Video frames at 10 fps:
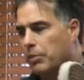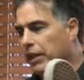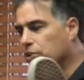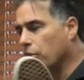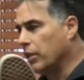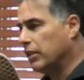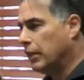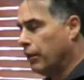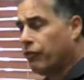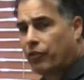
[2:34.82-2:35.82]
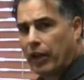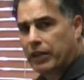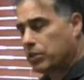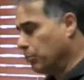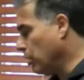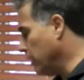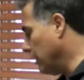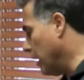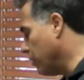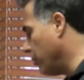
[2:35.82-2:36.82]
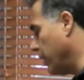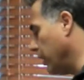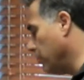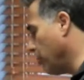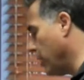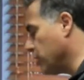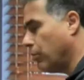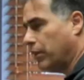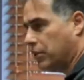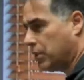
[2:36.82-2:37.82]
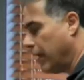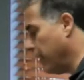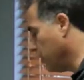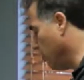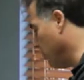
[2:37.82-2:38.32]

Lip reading: to make sure that they're flexible and not creating pressure on the sciatic